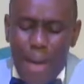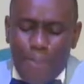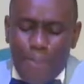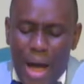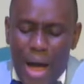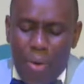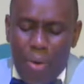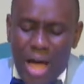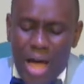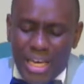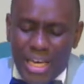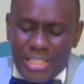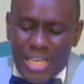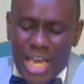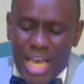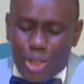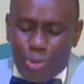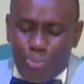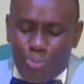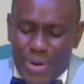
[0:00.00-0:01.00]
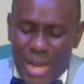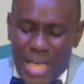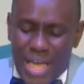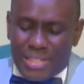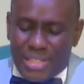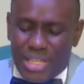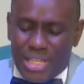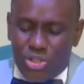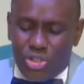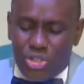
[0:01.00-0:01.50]
power is
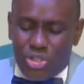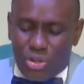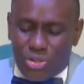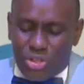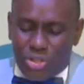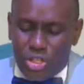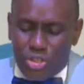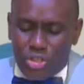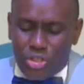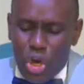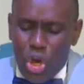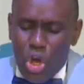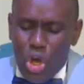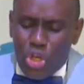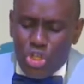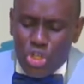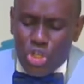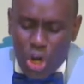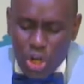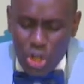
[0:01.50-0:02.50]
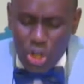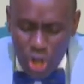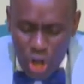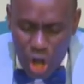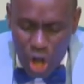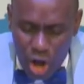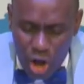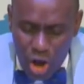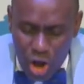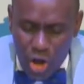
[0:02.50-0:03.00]
expressed in justice. Your
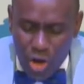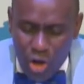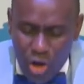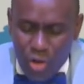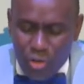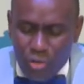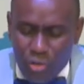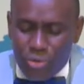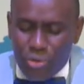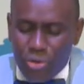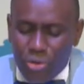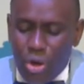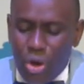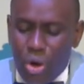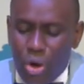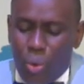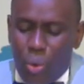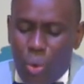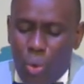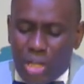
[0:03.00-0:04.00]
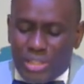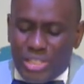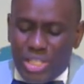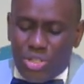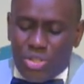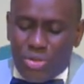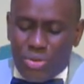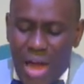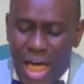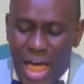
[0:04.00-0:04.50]
love, what
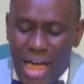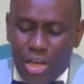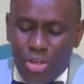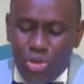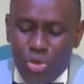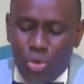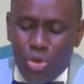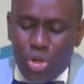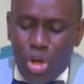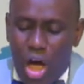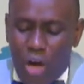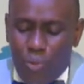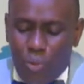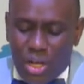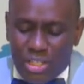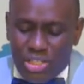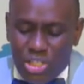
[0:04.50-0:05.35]
is right, you love what